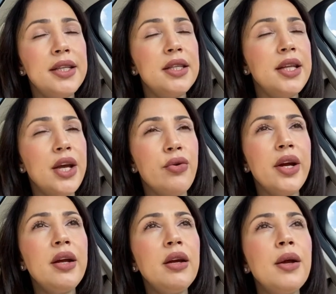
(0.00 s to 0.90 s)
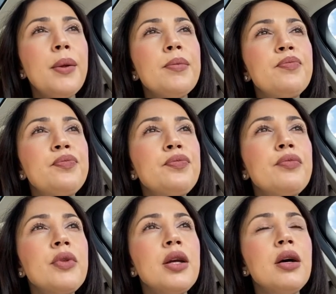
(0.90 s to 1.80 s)
dairy,
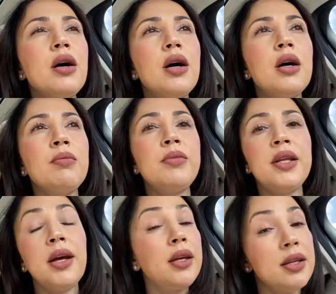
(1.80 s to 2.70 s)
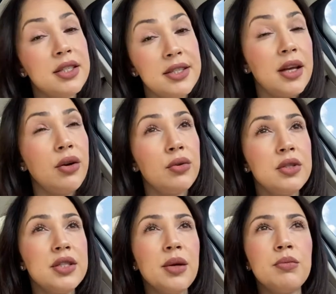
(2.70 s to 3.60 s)
and I can snack
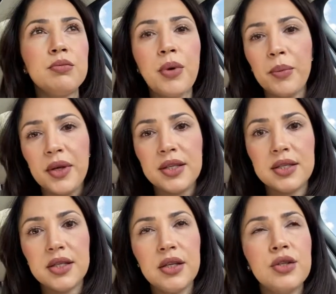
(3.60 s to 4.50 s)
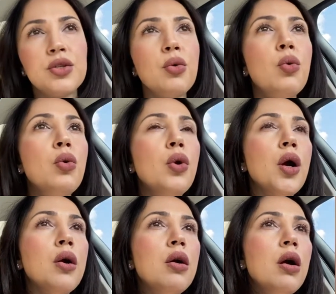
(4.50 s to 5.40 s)
on some pumpkin seeds
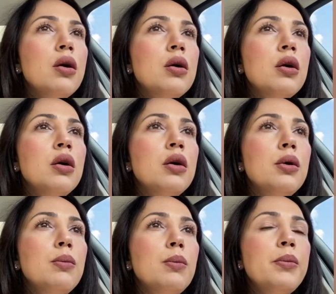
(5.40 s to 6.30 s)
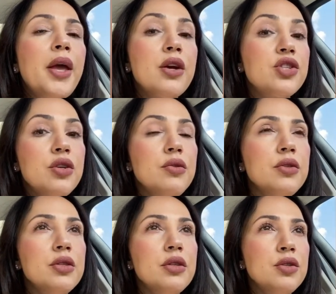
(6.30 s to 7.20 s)
or
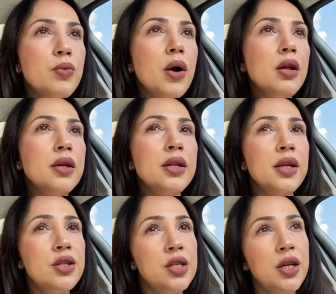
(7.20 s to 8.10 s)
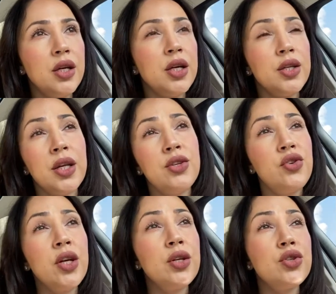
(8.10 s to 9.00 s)
cashews as well. And I
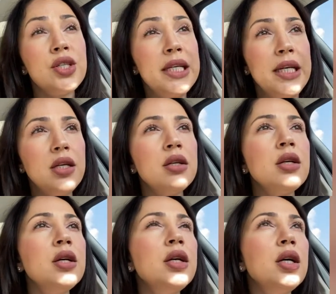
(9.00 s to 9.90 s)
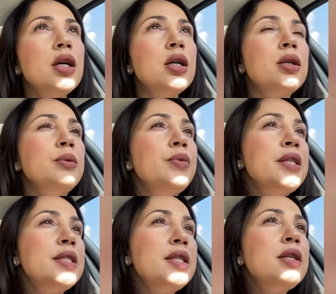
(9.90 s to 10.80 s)
drink tea.
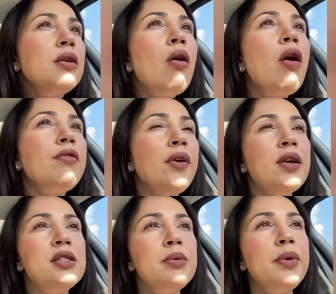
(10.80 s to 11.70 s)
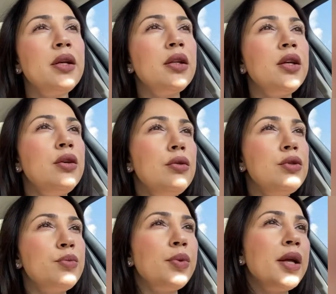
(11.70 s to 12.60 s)
In tea and coffee, I typically
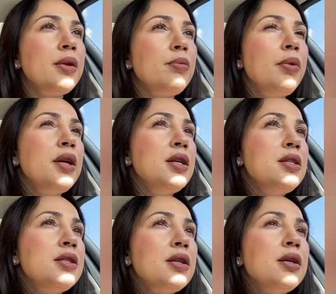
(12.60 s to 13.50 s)
use plant-based